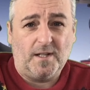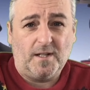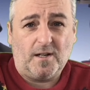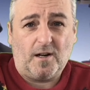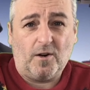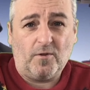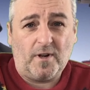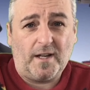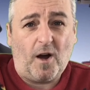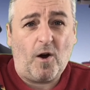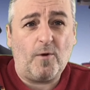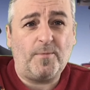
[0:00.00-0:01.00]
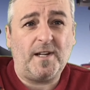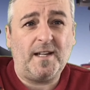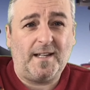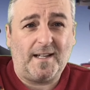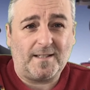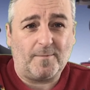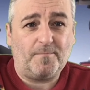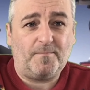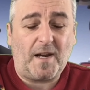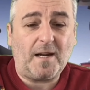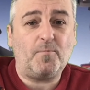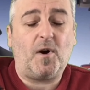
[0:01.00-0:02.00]
All right, hobbying is a
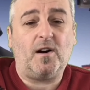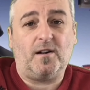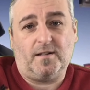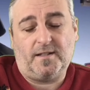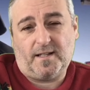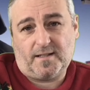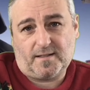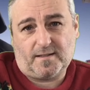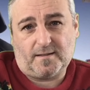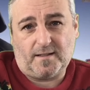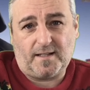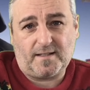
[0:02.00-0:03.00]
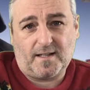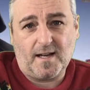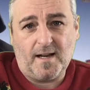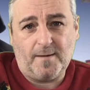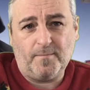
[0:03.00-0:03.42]
big part of this game.